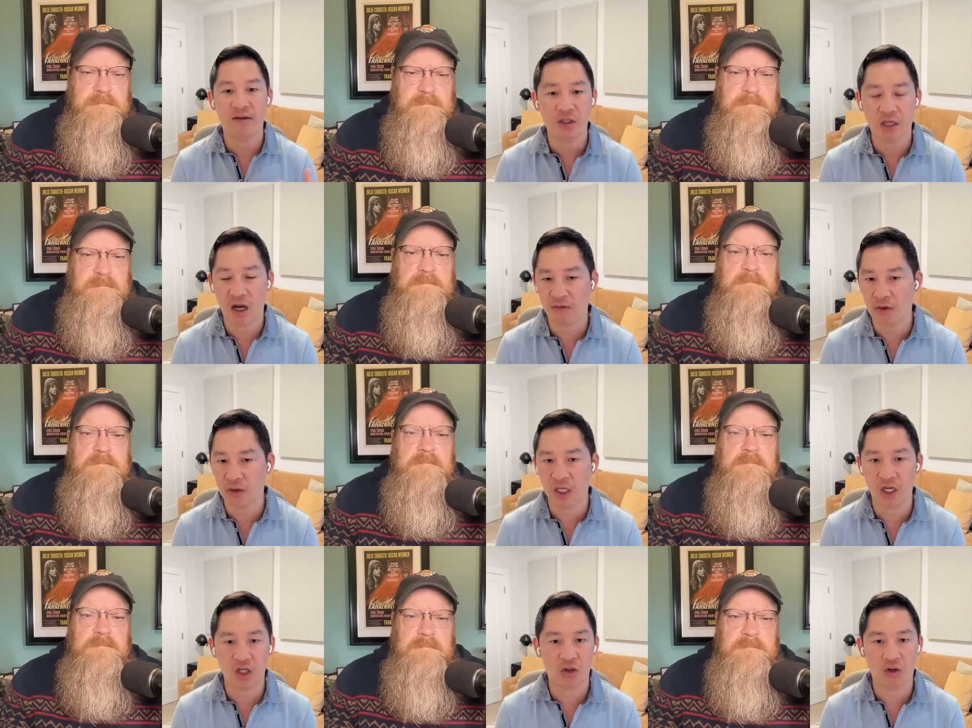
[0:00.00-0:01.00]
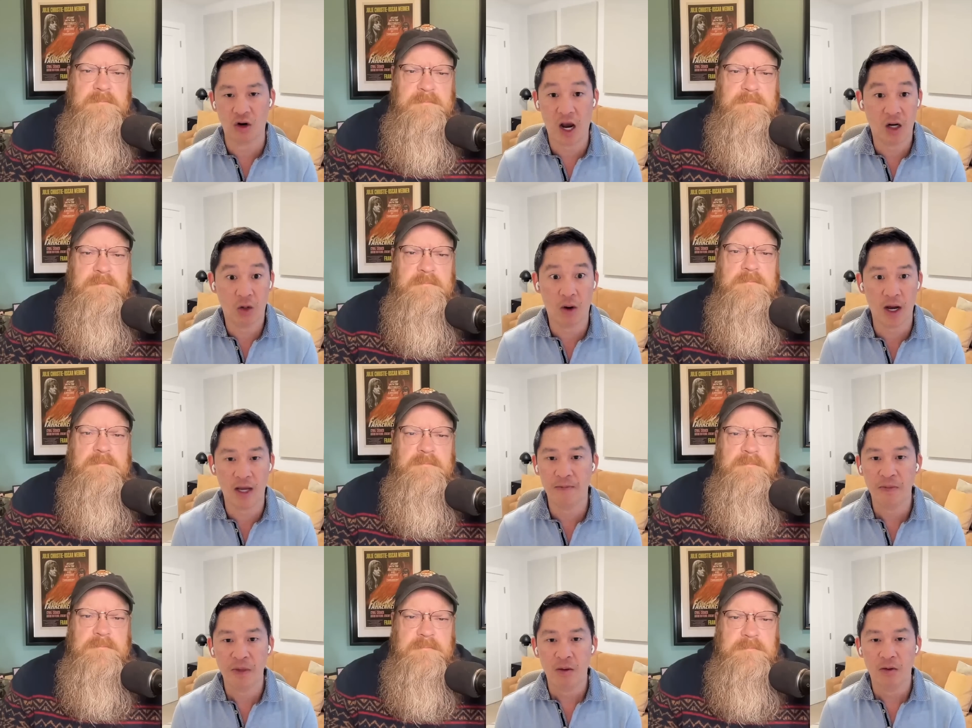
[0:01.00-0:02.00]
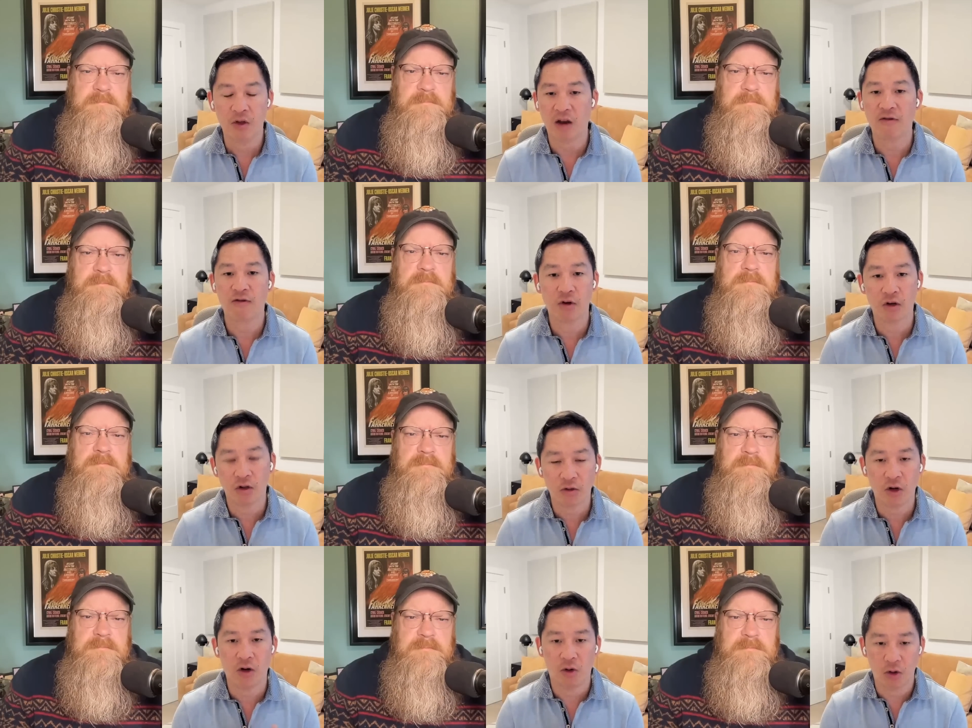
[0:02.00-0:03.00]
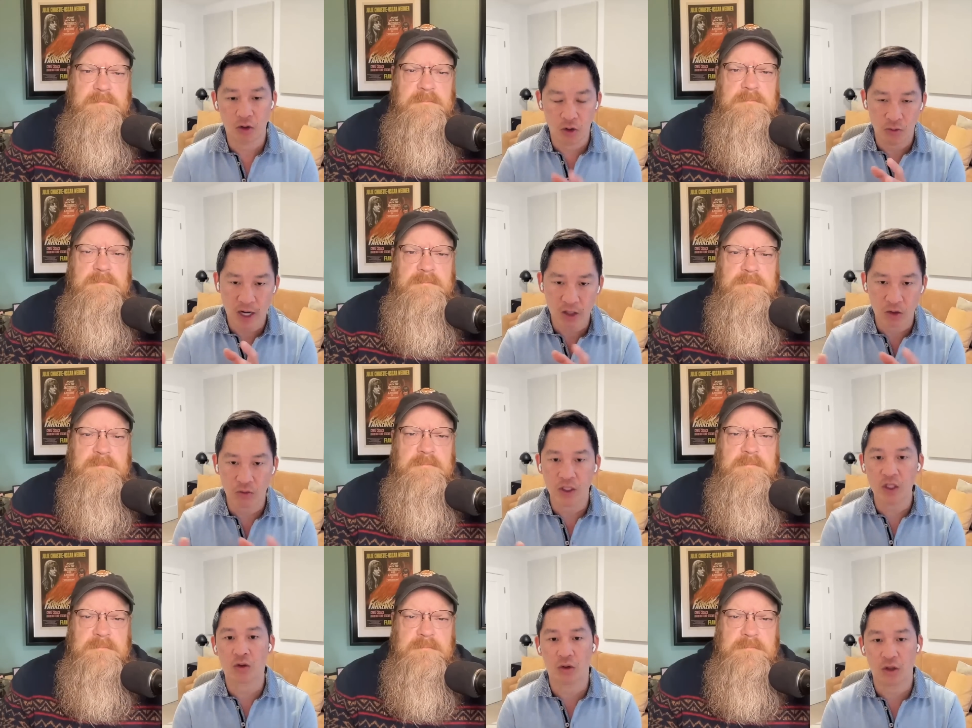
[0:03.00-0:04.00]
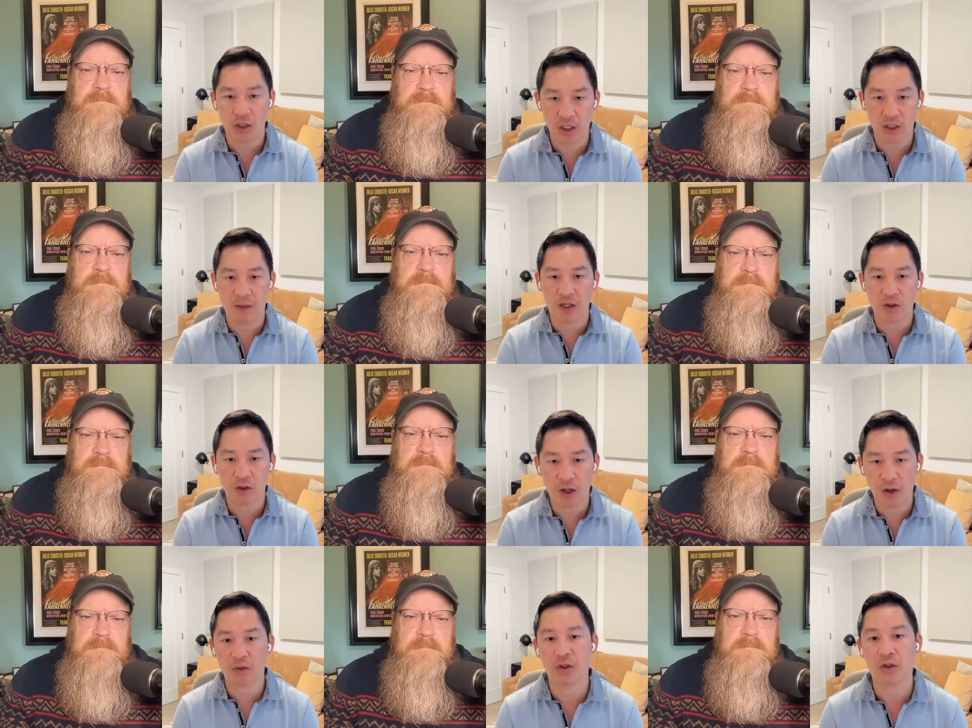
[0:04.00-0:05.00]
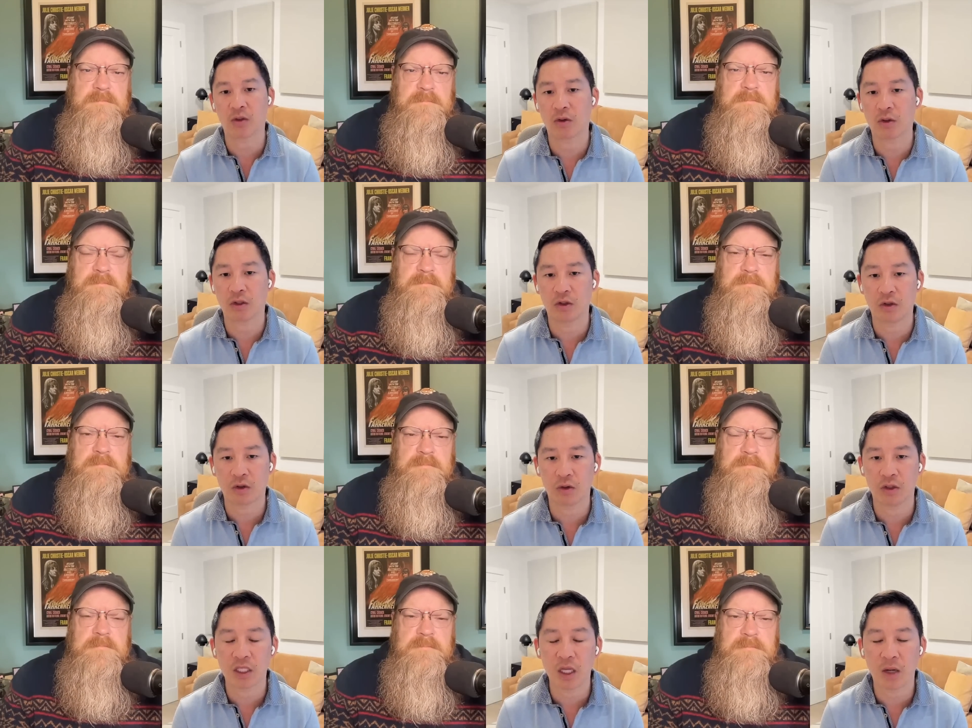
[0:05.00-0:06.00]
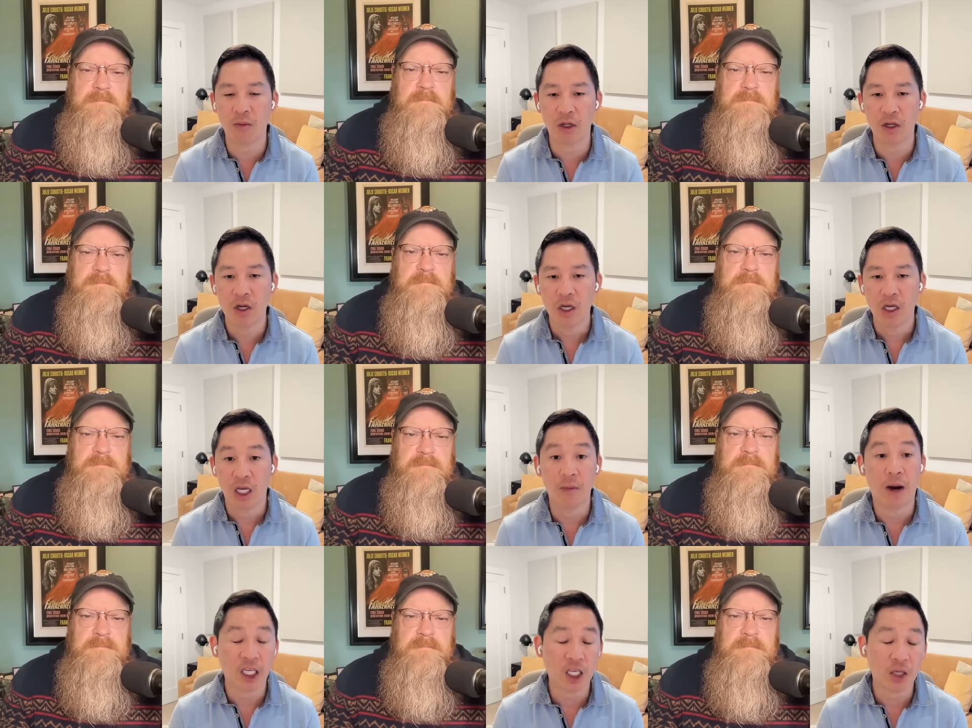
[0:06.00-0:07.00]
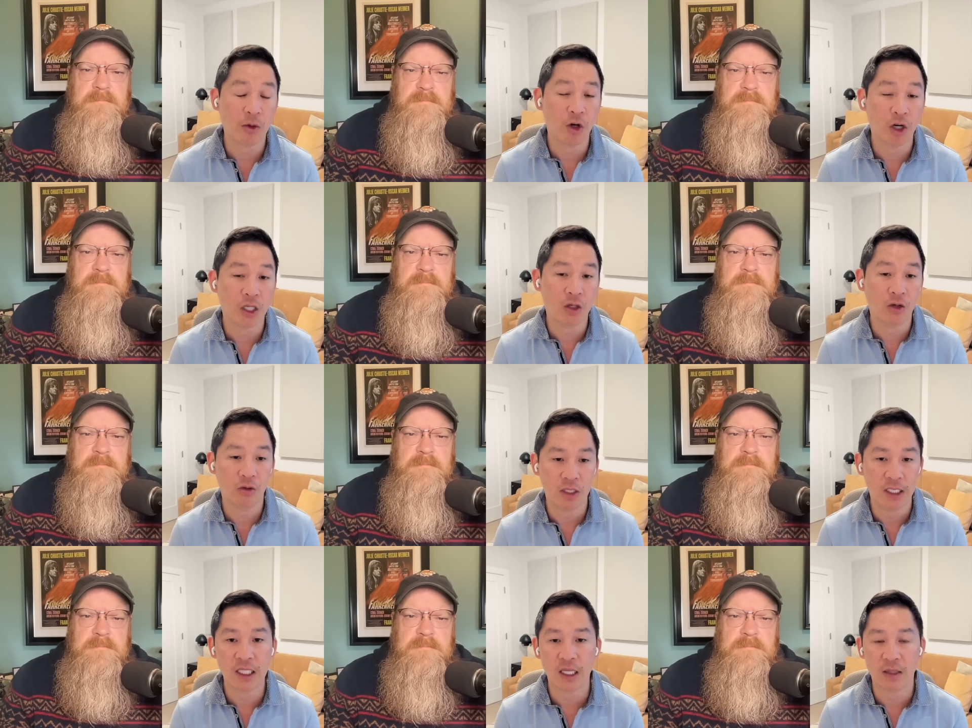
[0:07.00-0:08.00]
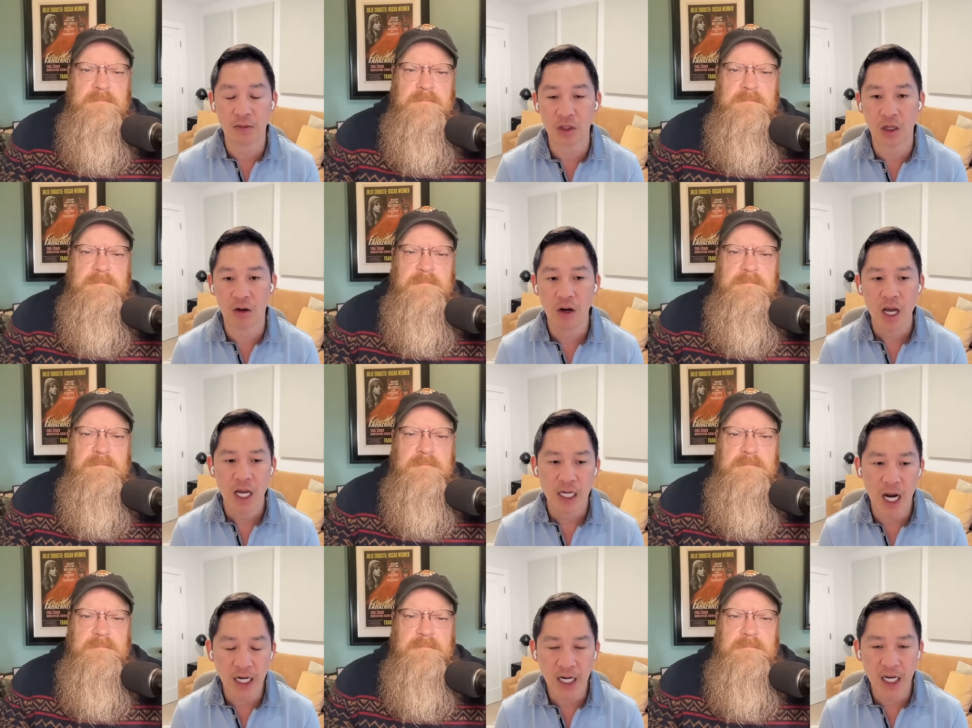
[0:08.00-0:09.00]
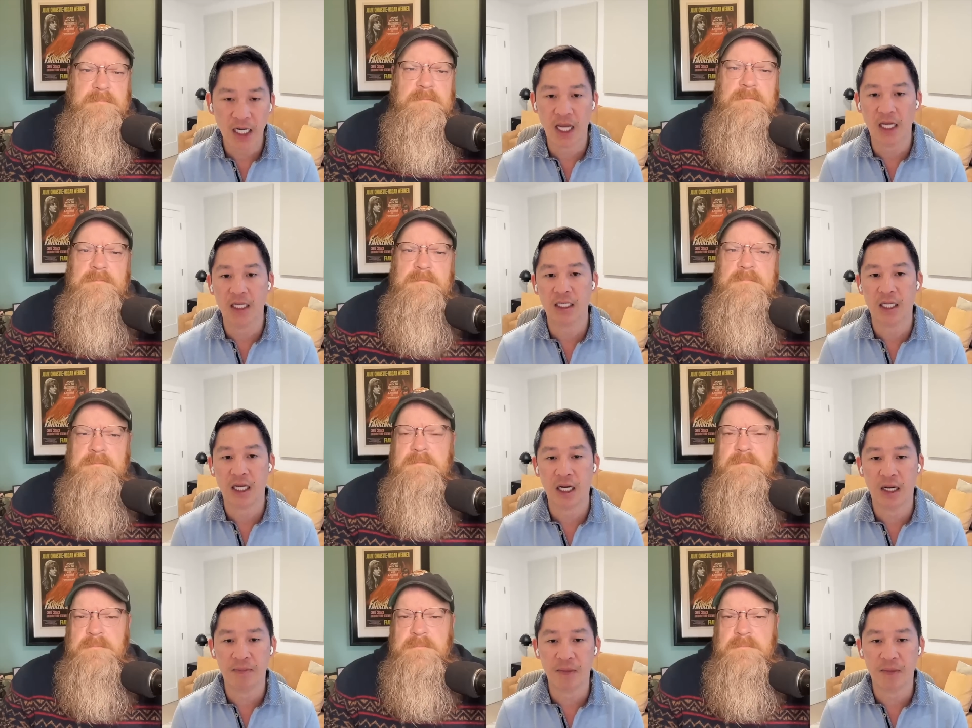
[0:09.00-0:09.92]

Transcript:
Speaker 1: I have this conversation, or how do I divert you know, or direct resources, mental health resources, towards someone in my community who needs them? So 988,